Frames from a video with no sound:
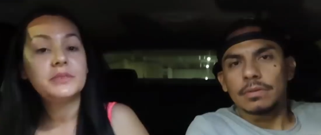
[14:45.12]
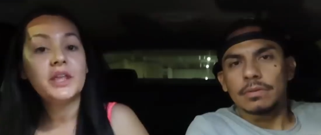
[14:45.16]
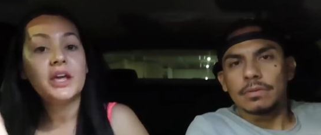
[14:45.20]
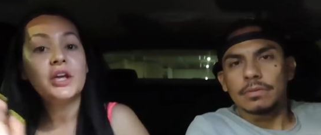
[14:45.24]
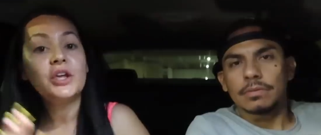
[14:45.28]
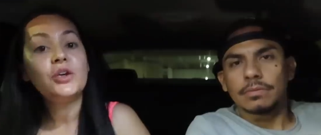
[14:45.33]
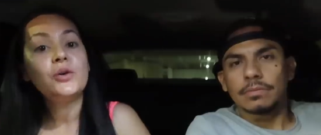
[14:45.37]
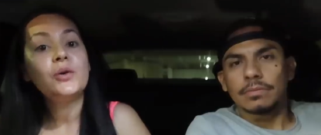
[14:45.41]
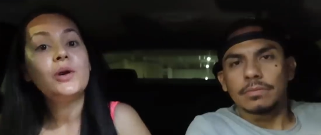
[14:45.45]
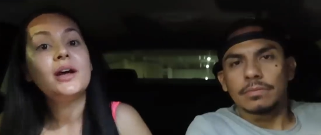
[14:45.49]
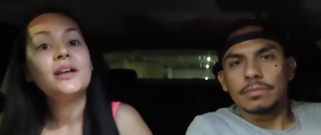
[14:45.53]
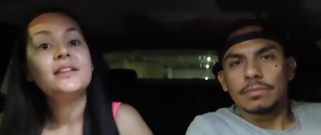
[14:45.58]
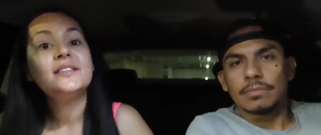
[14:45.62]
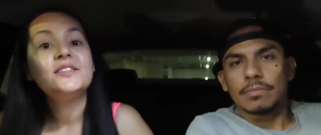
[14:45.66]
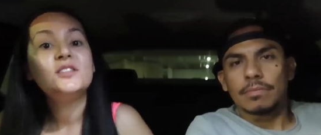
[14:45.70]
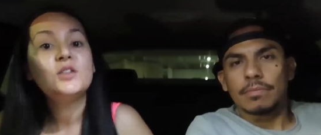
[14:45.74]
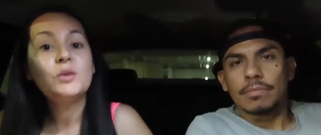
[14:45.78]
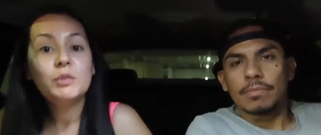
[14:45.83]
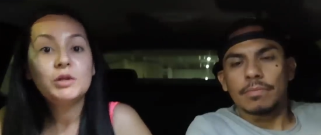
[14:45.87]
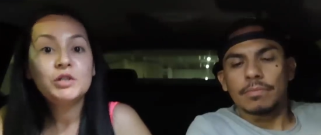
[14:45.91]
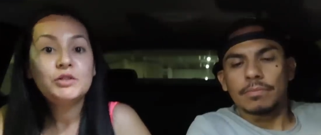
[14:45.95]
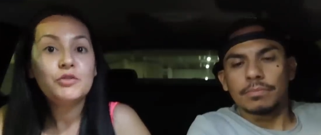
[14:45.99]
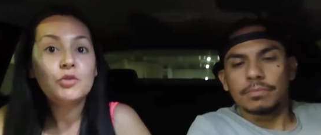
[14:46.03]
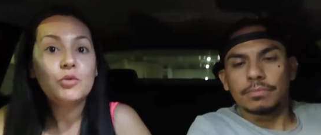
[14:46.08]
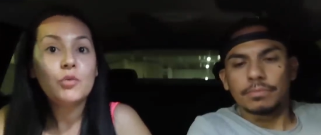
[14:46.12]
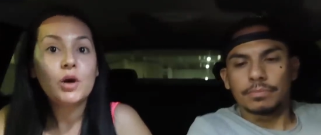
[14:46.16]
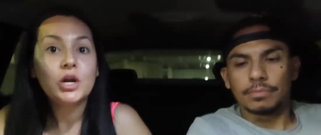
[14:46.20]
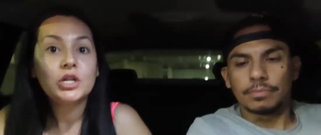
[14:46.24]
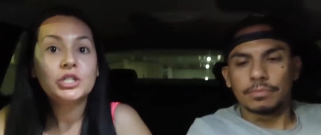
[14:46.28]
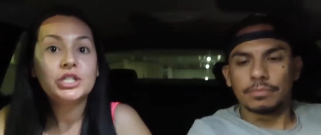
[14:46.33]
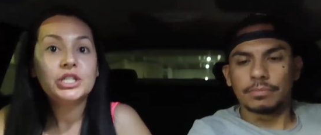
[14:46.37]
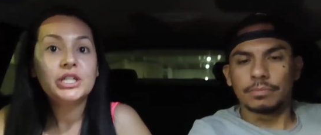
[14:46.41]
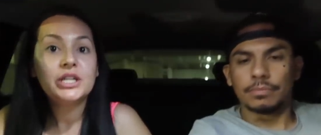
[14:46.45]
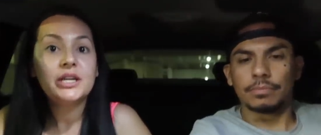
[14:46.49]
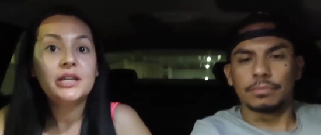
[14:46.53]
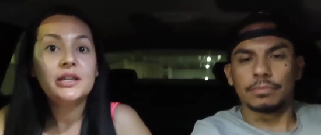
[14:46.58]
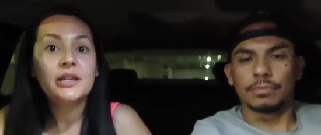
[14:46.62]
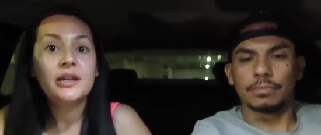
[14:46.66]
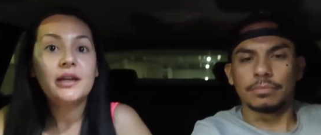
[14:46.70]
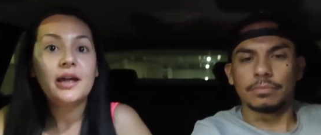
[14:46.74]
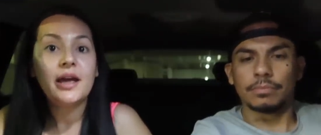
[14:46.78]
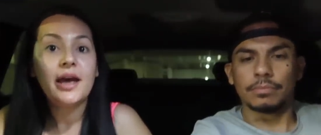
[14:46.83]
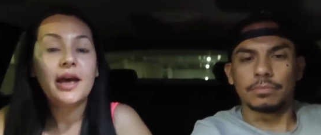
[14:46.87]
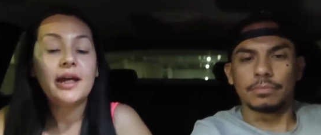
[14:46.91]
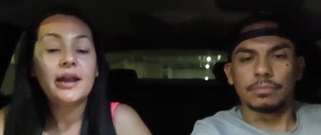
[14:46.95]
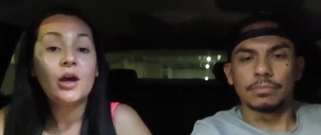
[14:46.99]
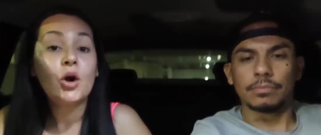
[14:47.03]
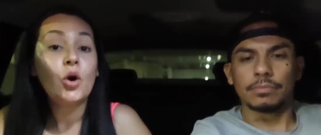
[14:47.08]
Speaker 1: Thank you guys so much for
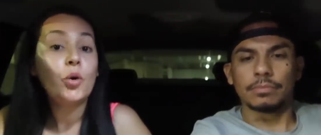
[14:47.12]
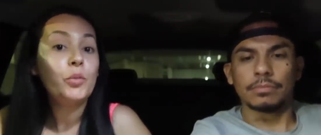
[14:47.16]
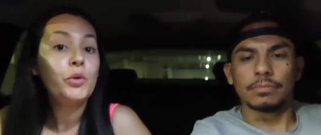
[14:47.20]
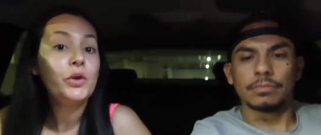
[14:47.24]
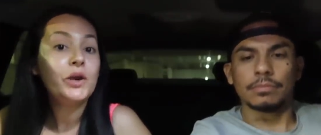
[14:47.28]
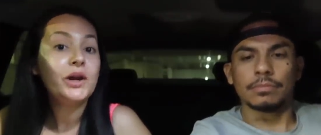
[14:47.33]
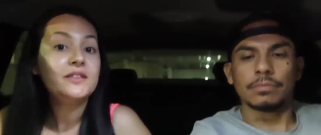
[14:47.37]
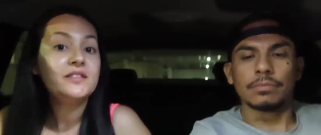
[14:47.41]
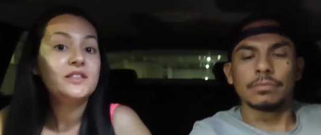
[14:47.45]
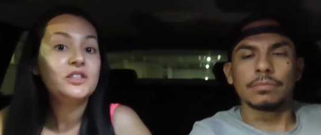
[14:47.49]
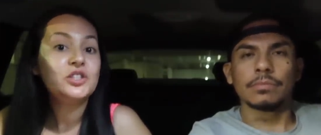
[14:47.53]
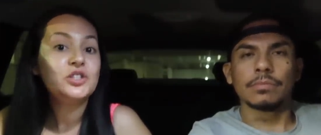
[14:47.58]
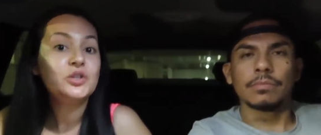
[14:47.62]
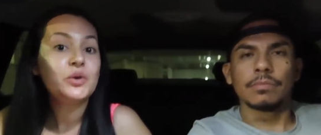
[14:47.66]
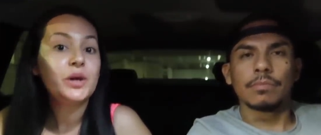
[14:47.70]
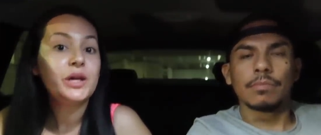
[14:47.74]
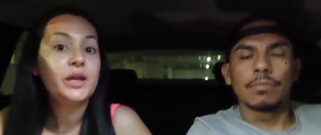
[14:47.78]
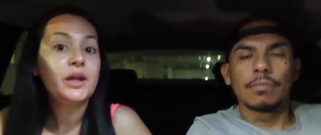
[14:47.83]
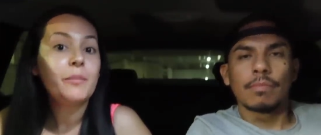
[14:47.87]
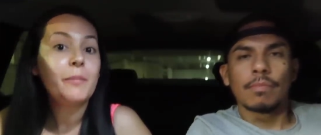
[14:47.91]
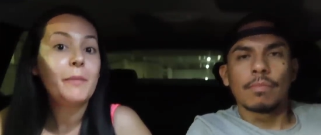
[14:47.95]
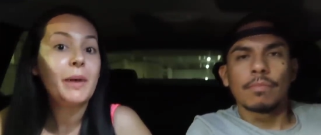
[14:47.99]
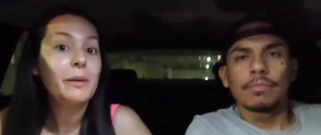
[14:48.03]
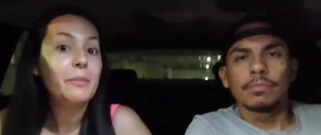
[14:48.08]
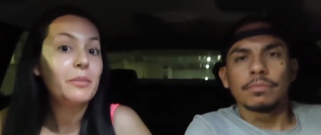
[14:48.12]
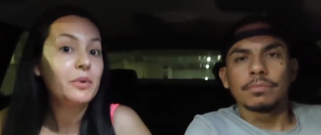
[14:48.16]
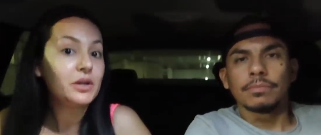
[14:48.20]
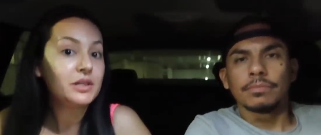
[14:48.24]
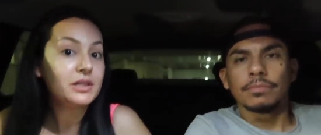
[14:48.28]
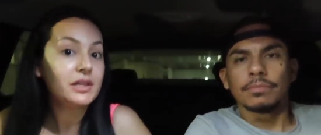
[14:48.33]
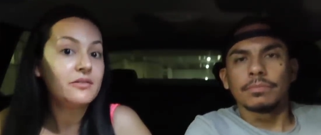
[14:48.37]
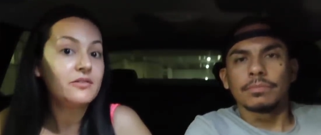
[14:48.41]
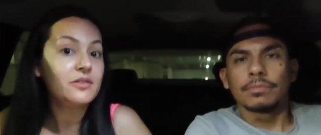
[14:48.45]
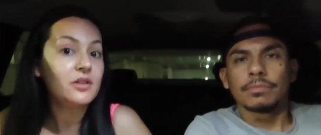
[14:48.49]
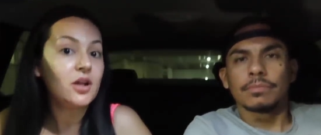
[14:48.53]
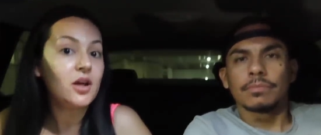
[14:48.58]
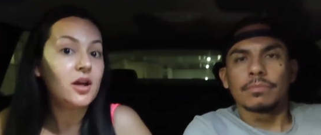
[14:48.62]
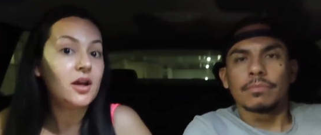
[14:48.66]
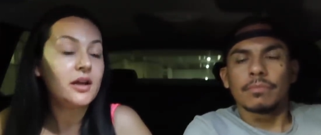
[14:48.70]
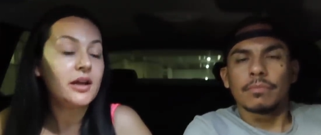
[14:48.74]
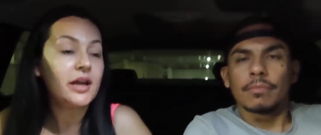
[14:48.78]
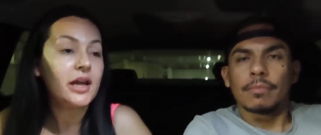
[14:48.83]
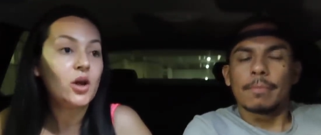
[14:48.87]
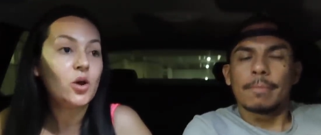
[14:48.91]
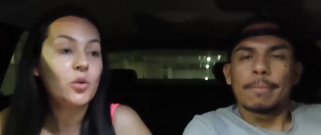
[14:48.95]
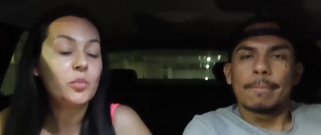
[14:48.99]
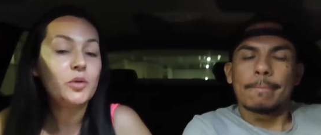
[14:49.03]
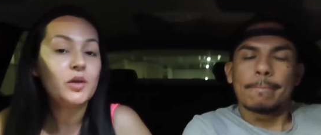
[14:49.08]
watching and I hope you guys enjoyed my birthday vlog.
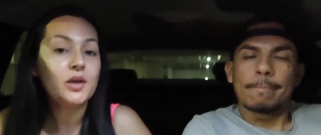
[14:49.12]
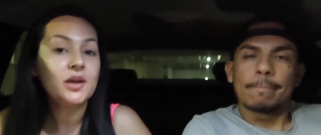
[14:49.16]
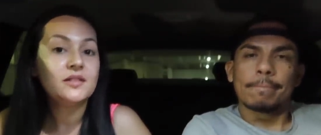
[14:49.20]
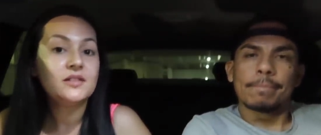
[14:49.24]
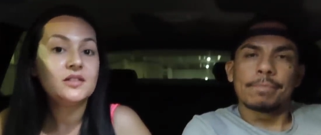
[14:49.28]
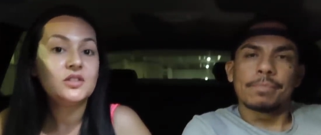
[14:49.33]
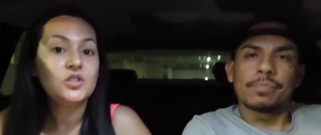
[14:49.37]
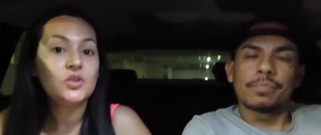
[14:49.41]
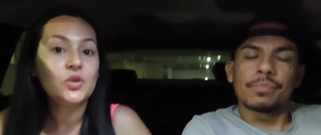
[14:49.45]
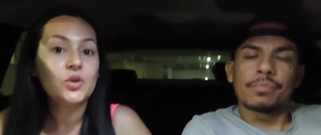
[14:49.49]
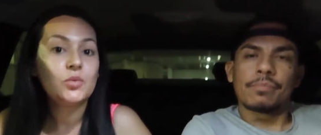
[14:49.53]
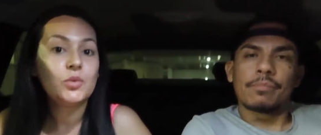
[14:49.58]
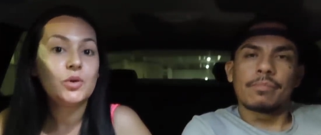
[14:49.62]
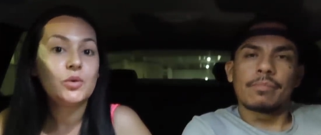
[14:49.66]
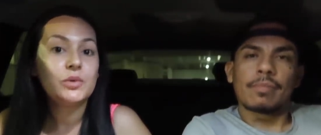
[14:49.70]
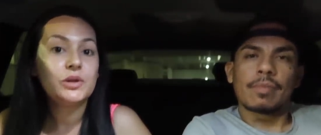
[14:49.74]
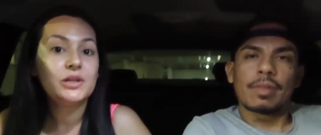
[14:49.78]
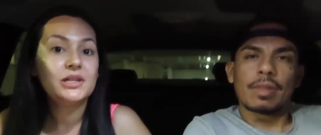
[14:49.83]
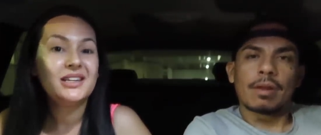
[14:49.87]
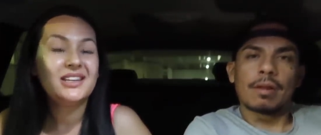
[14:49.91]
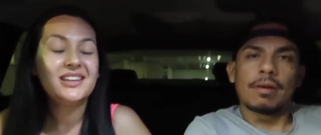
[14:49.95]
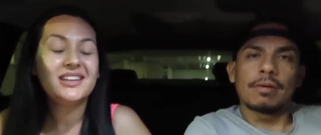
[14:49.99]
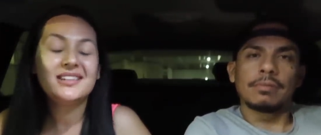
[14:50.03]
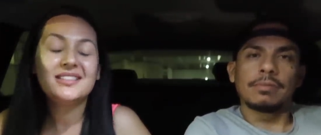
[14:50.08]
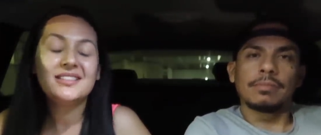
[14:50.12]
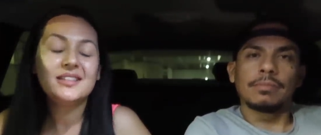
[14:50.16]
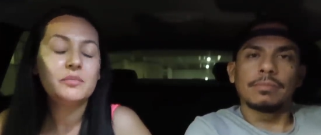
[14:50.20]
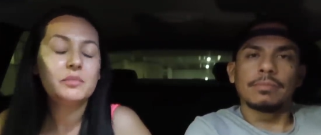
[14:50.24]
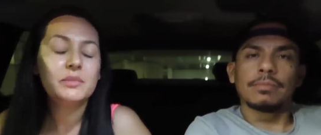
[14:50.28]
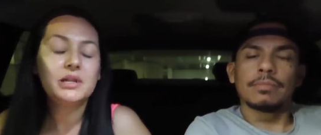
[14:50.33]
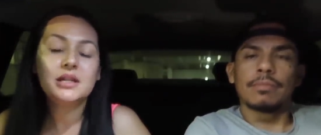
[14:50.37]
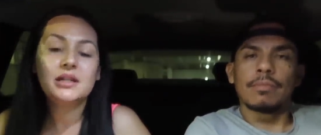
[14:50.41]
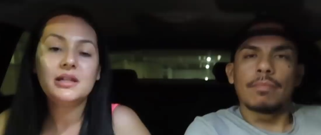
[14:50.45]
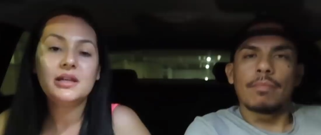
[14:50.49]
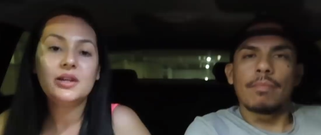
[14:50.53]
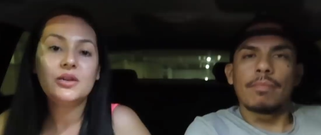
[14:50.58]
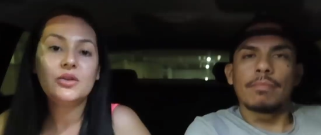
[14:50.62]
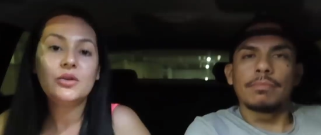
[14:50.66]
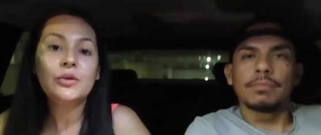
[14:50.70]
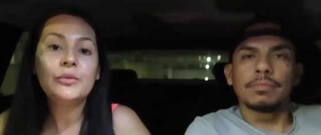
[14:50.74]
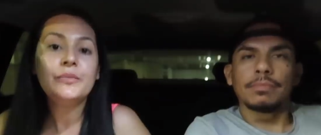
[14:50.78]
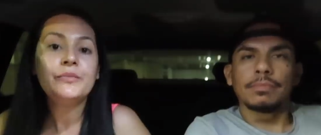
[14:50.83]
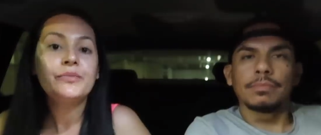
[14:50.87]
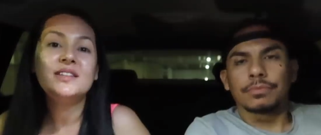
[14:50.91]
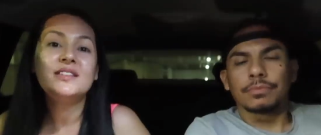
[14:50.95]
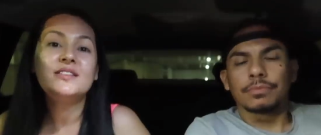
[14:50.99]
I hope you guys enjoyed what we did. Something little.